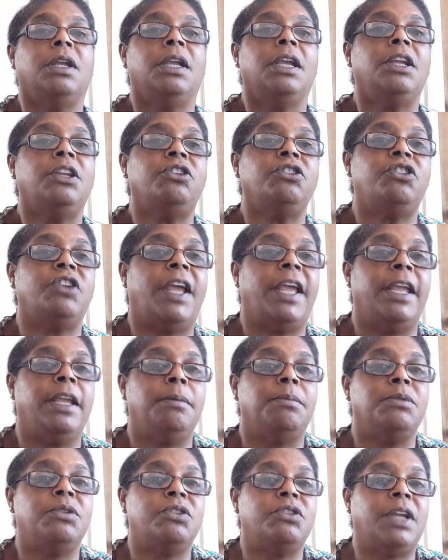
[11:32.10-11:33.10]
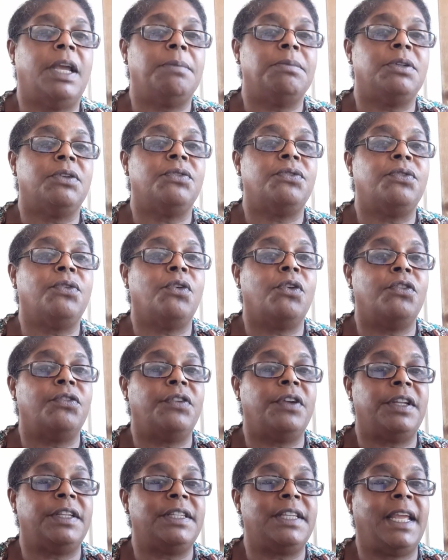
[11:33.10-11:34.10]
In James chapter 4,
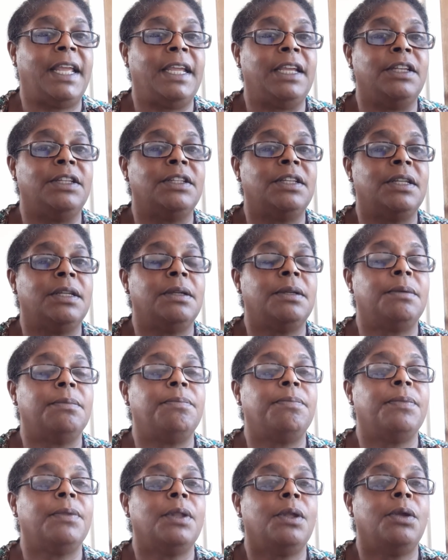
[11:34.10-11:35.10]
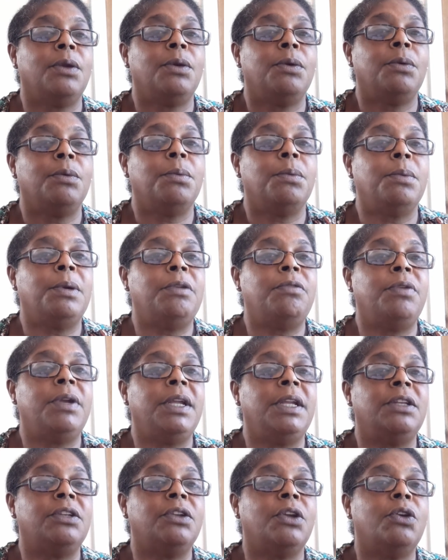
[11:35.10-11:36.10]
verse 8, we
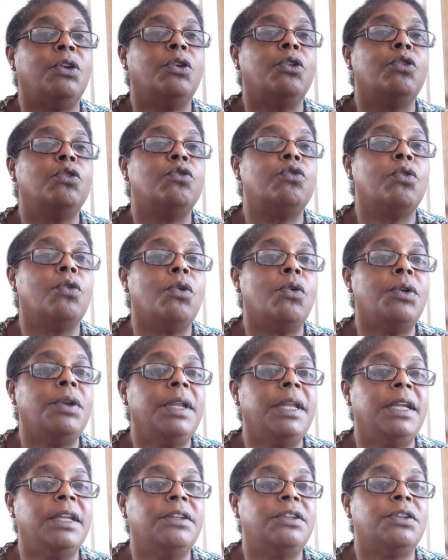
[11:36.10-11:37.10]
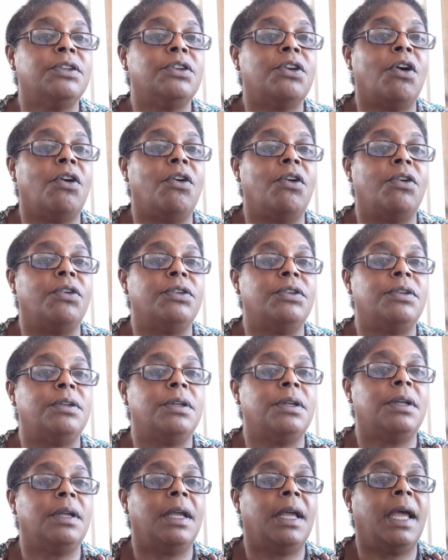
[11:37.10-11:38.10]
read, "Draw near to God,
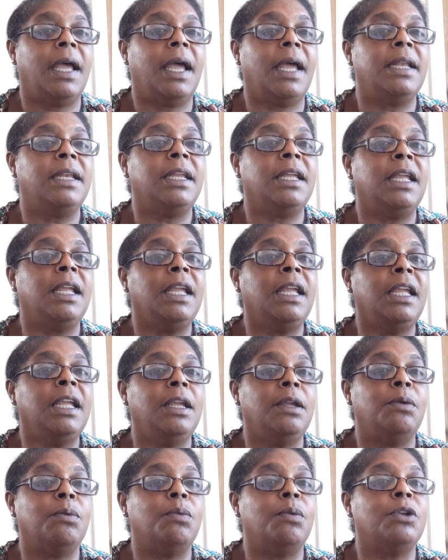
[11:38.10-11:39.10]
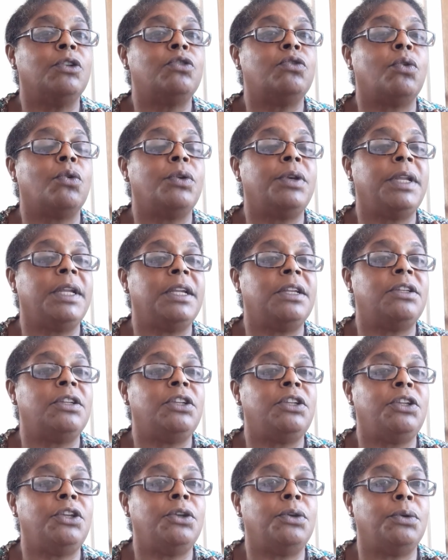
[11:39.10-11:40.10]
and he will draw near
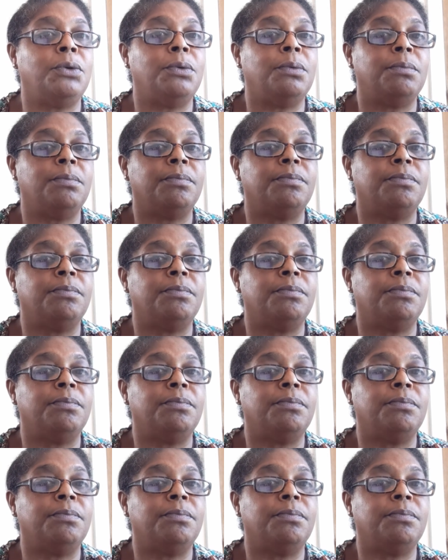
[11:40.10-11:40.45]
to you."